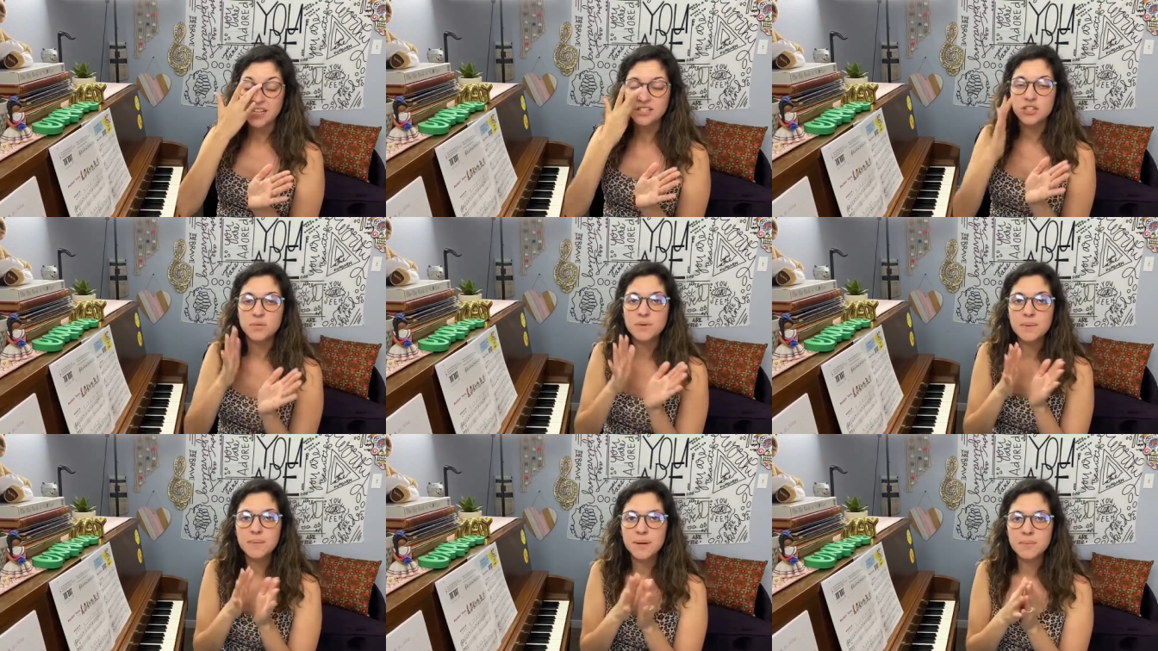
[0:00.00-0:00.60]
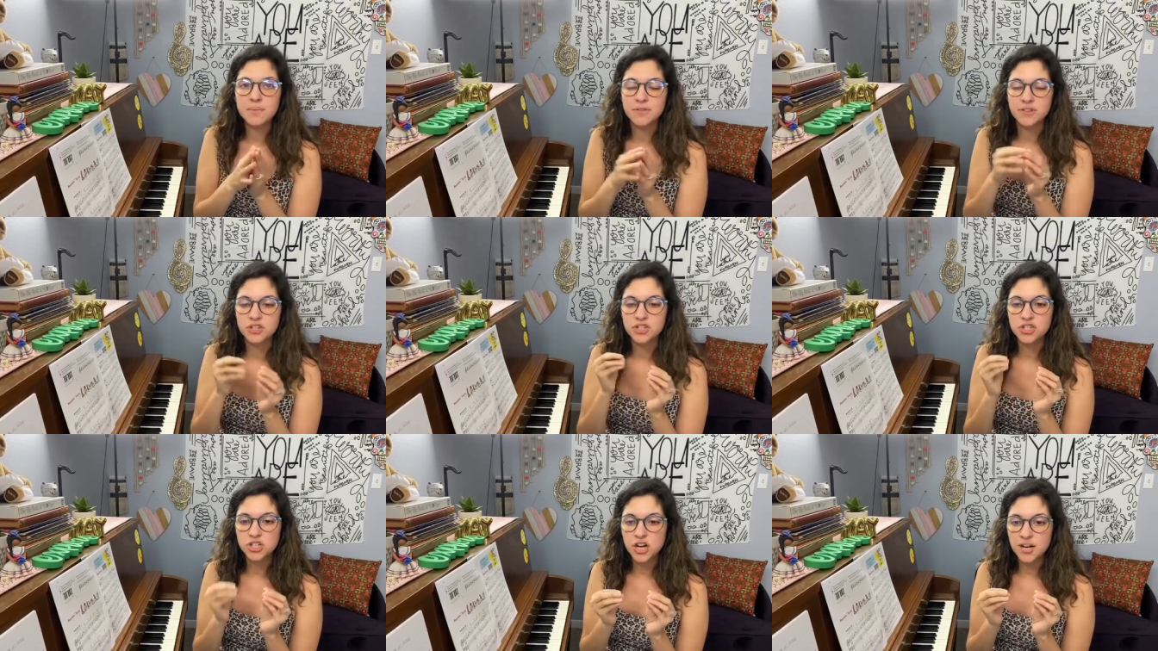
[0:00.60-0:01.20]
So remember, the
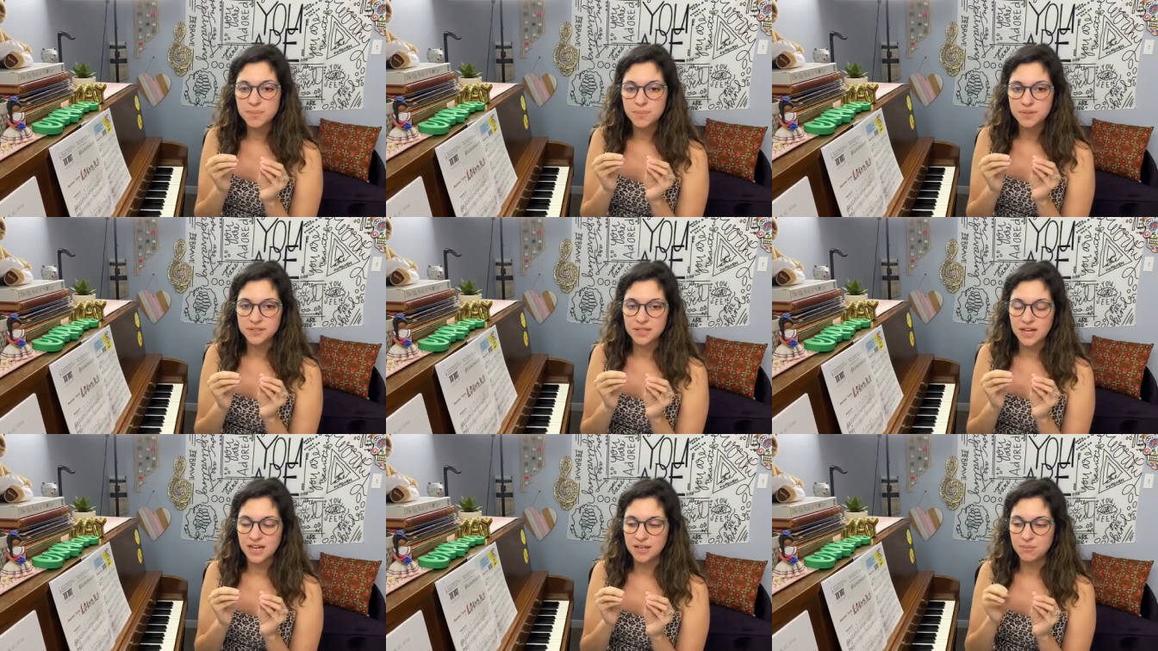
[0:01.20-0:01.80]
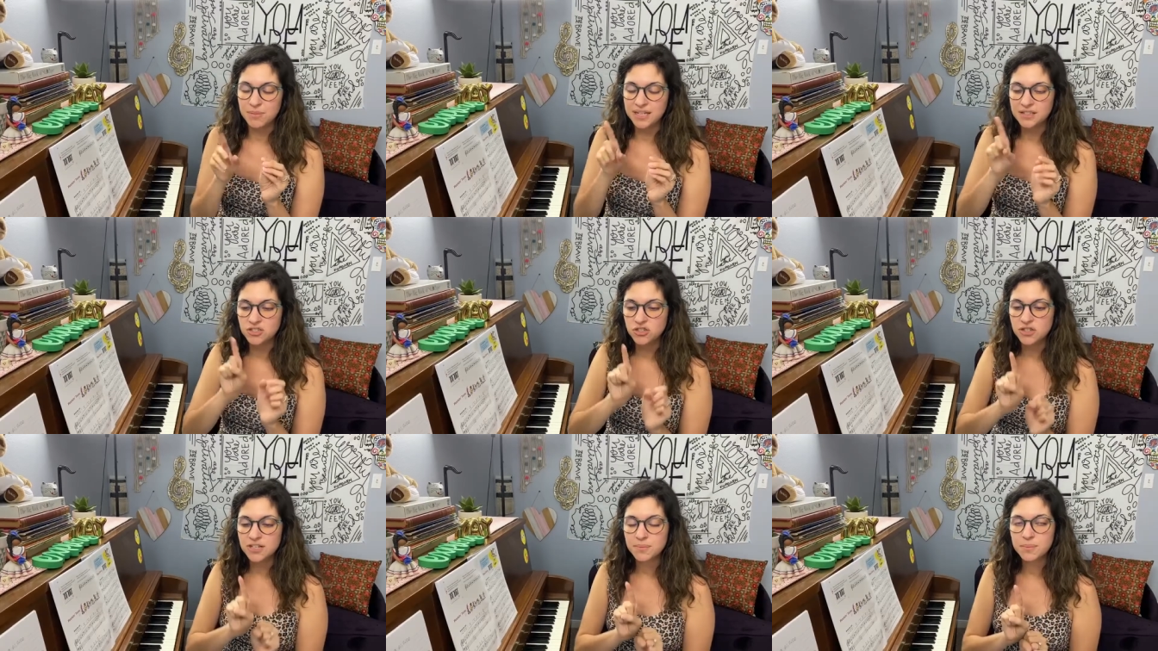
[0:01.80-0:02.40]
sharp sign means
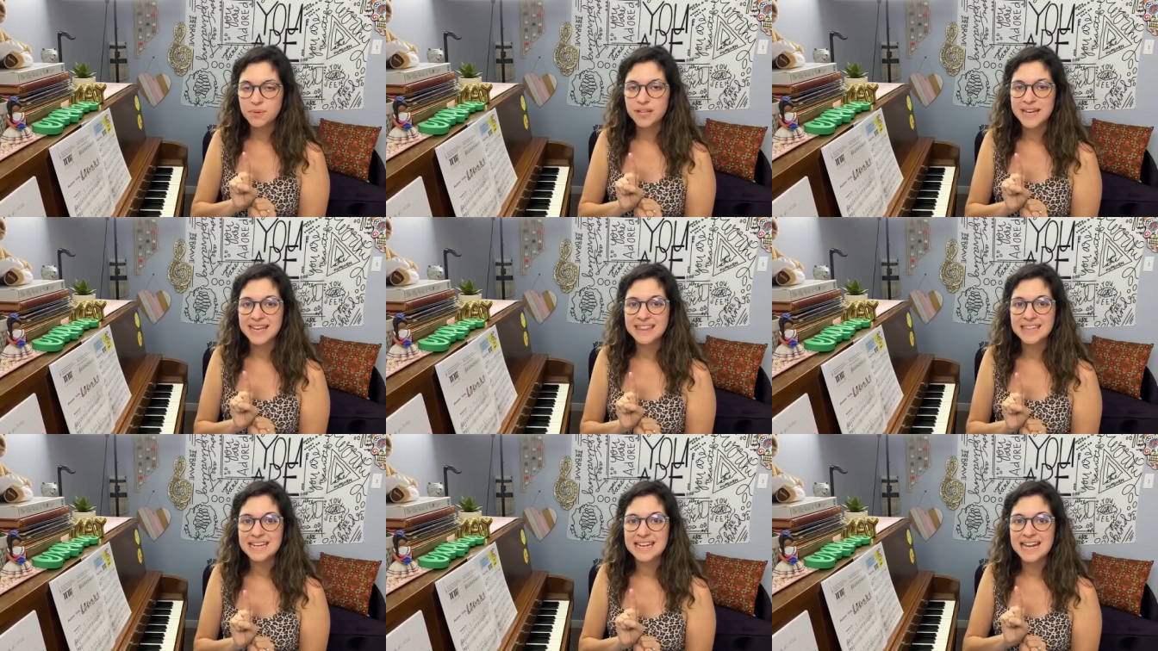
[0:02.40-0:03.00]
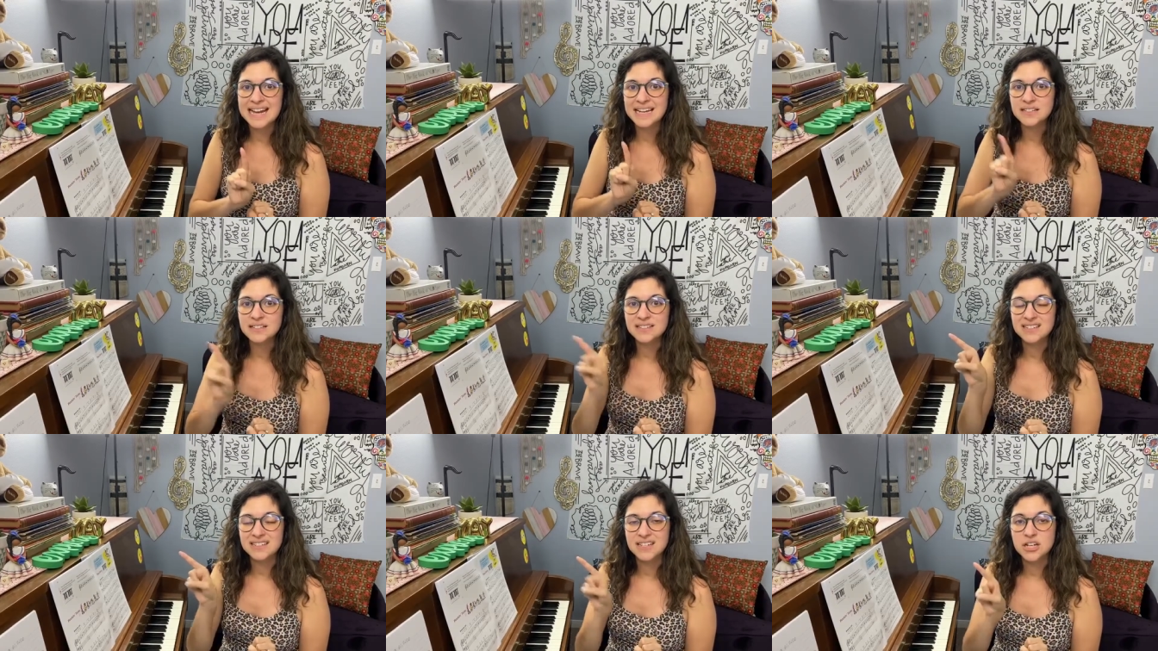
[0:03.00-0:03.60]
you're going to play the
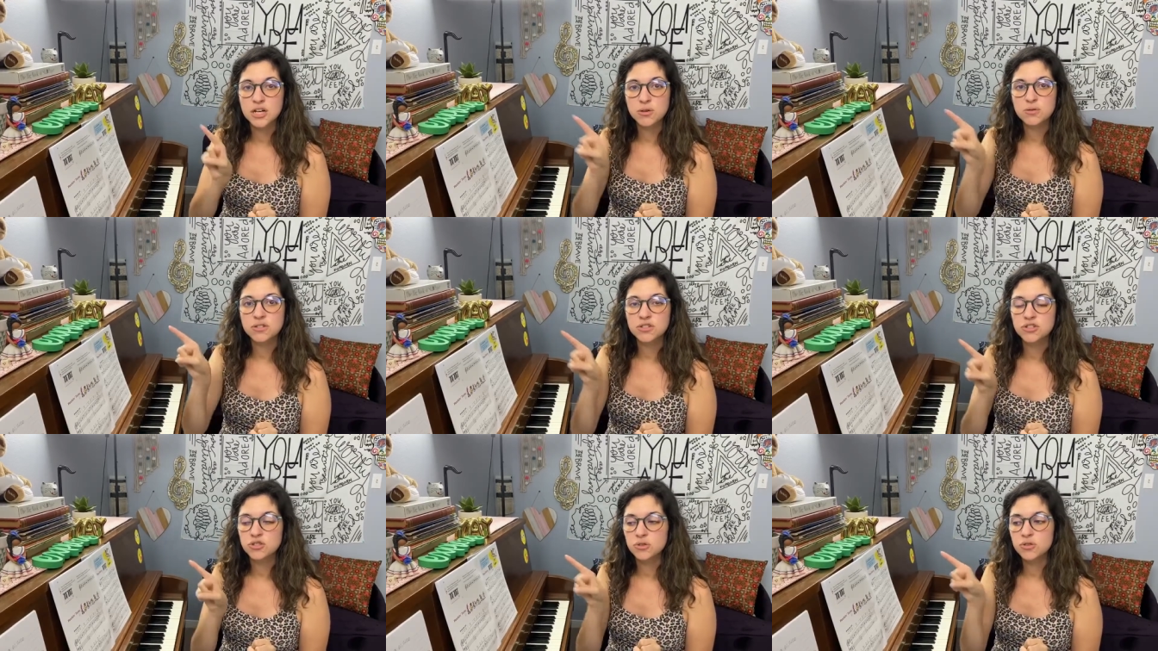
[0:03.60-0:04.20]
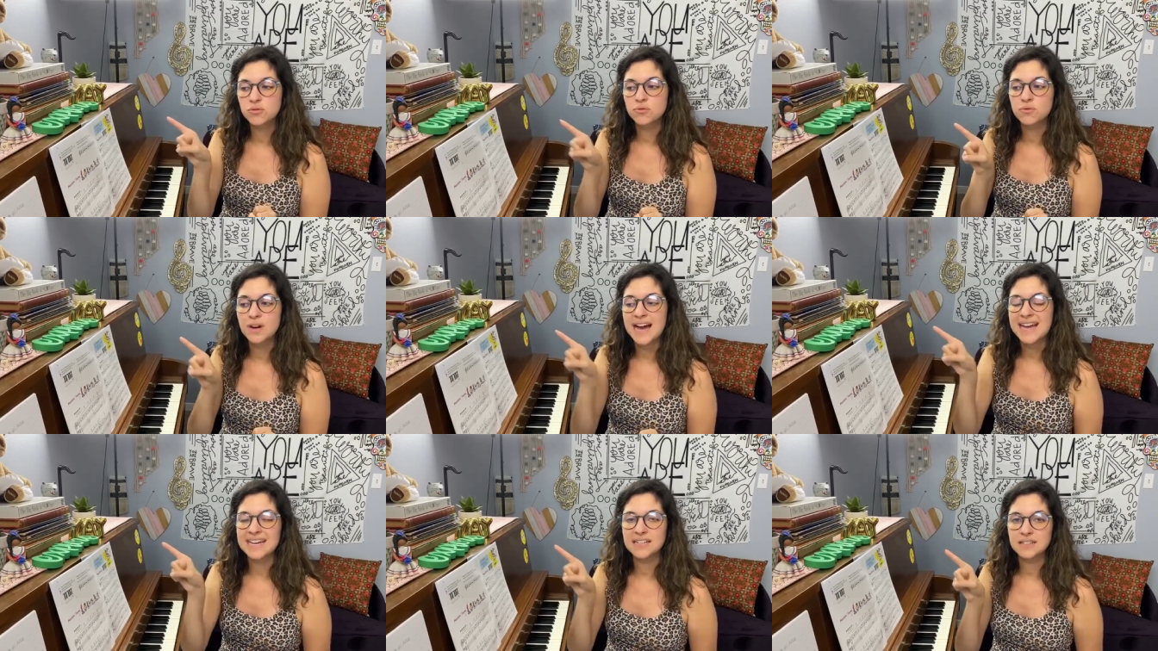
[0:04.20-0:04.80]
next note to the
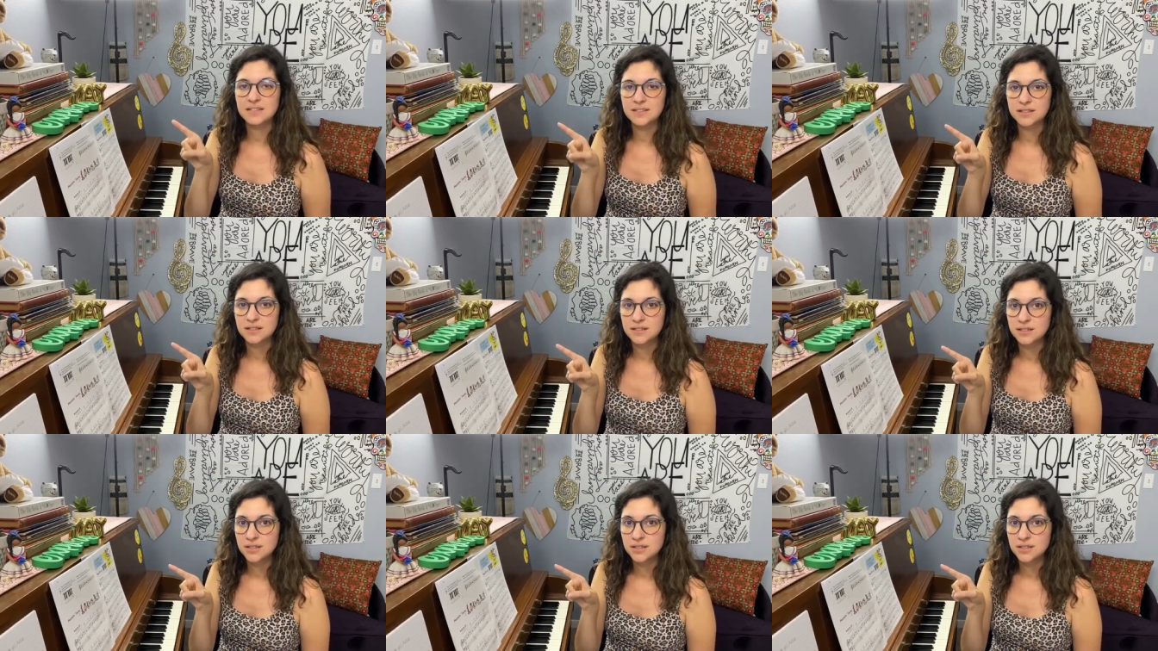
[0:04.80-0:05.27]
right,